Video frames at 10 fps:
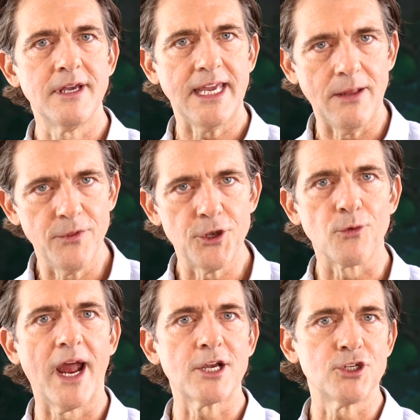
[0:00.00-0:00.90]
in the
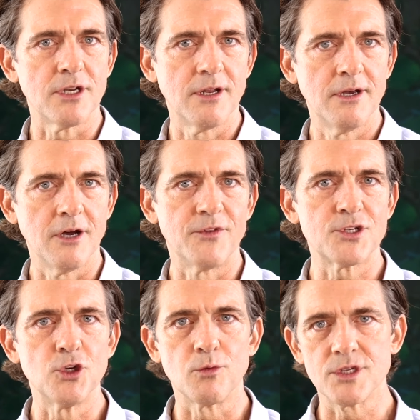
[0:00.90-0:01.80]
direction of
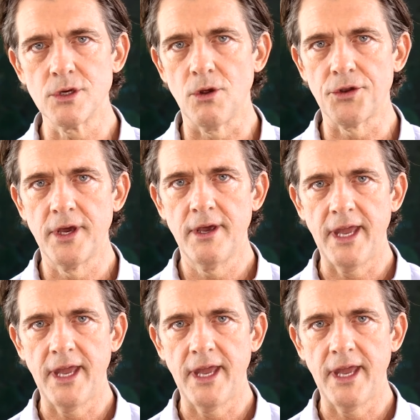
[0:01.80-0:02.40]
this new result.